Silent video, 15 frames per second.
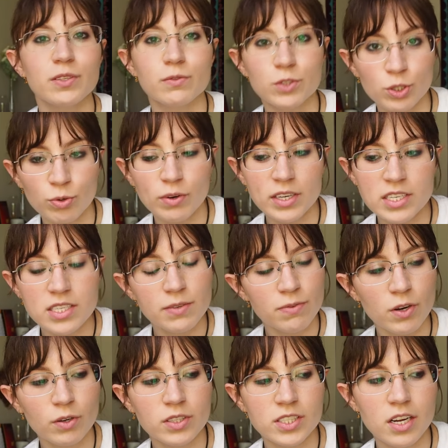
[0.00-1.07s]
of choice to
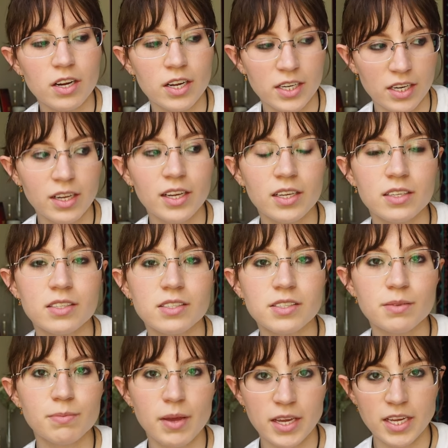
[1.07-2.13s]
focus on
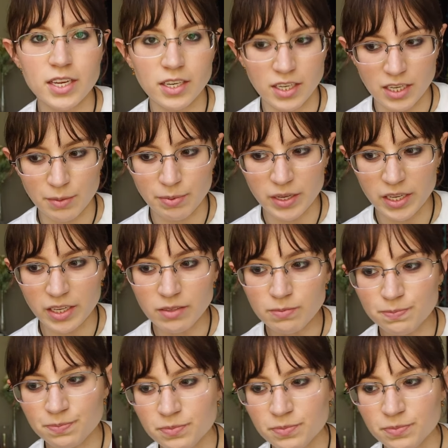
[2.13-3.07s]
is making an EP.